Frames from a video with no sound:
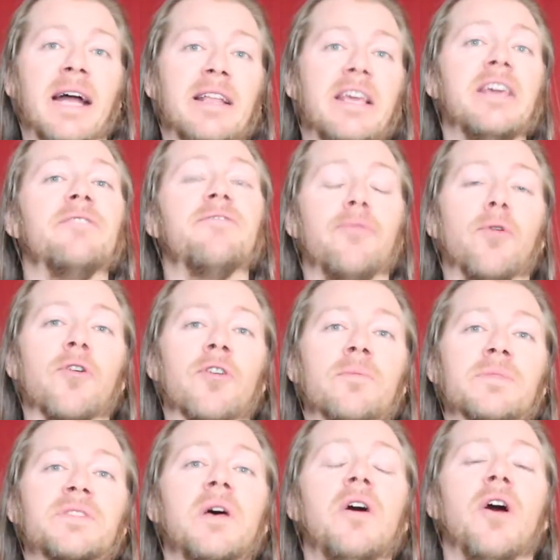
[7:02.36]
that he
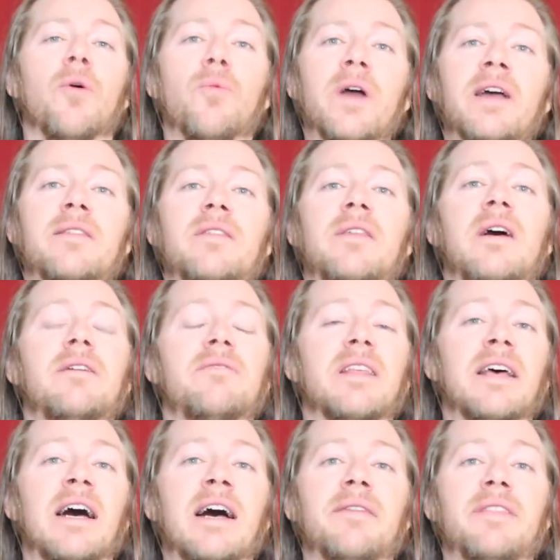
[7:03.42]
forms with
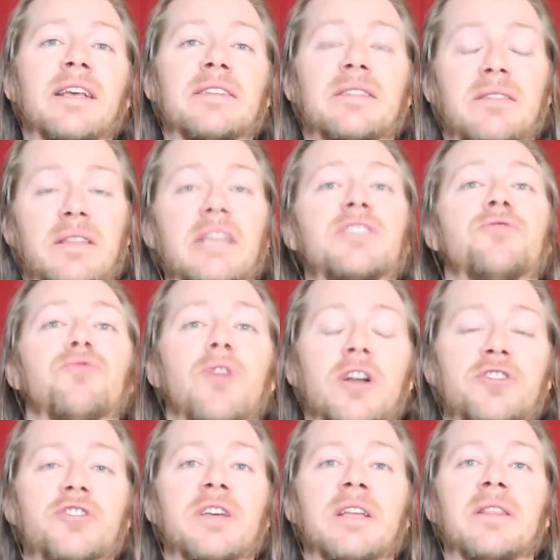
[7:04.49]
this
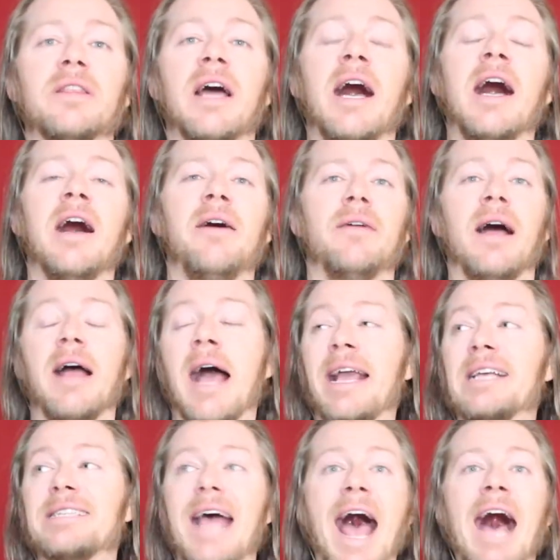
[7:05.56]
Russian, I
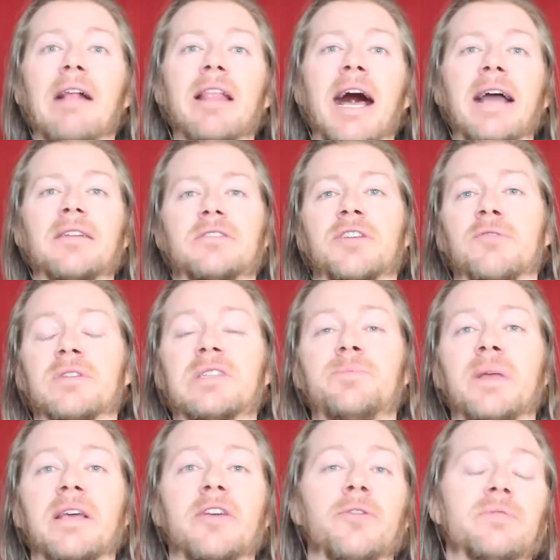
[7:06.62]
guess, ally, so to
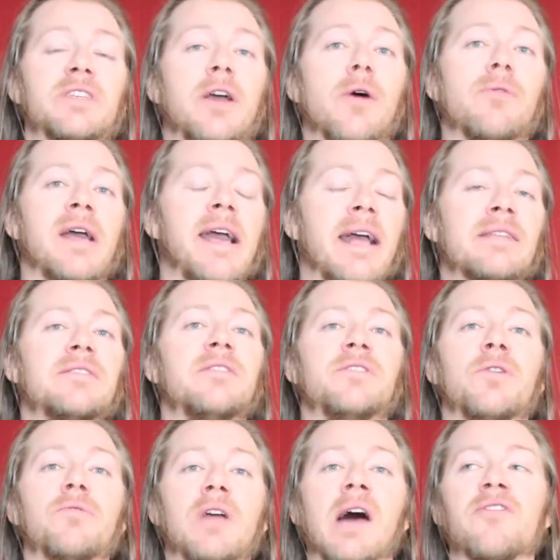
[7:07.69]
speak, who's going against his
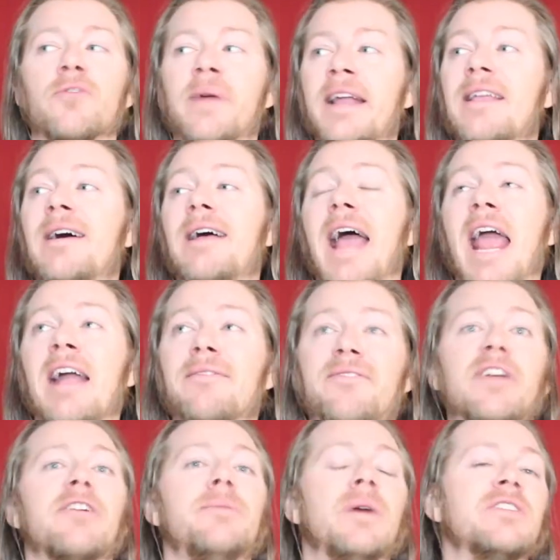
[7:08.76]
own government and
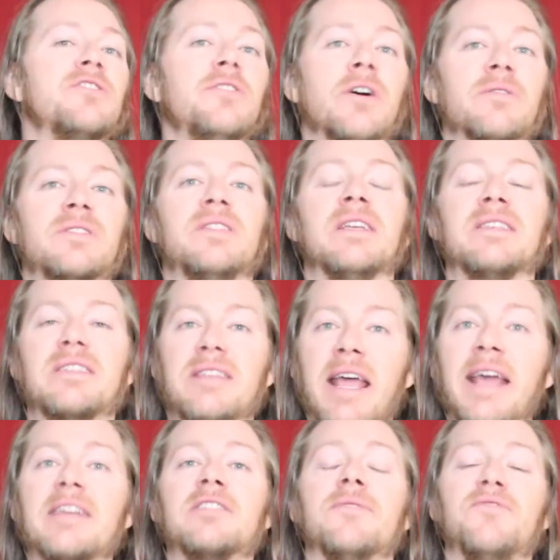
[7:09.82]
very much knows the
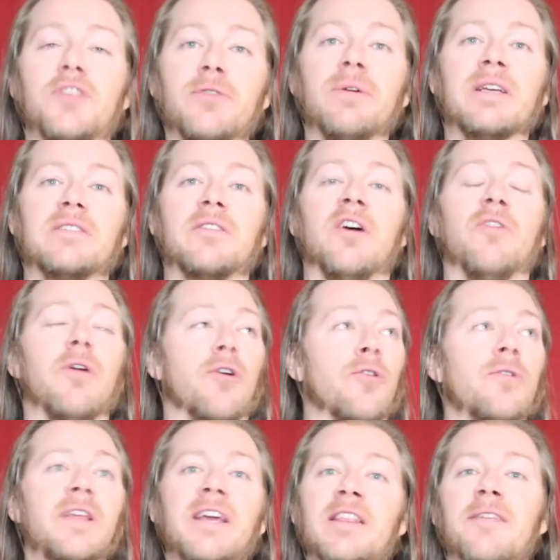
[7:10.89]
stakes of doing so.
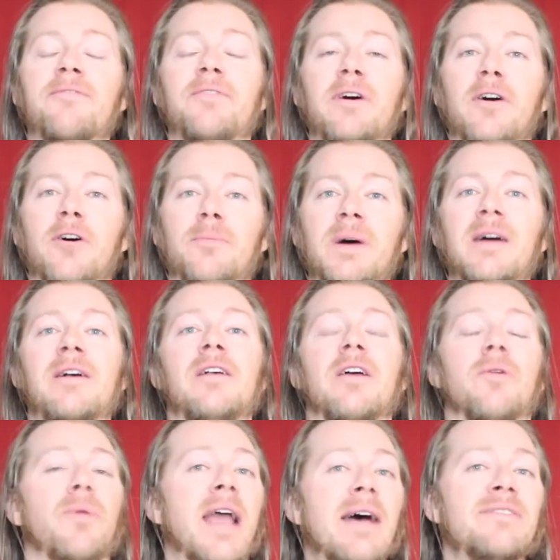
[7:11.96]
Early in the film,
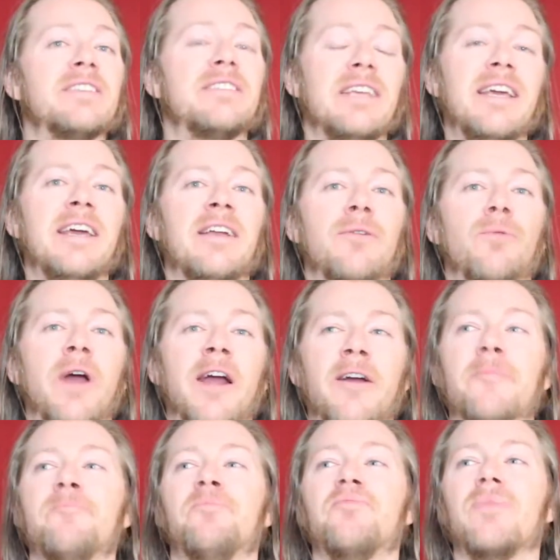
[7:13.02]
we have a scene where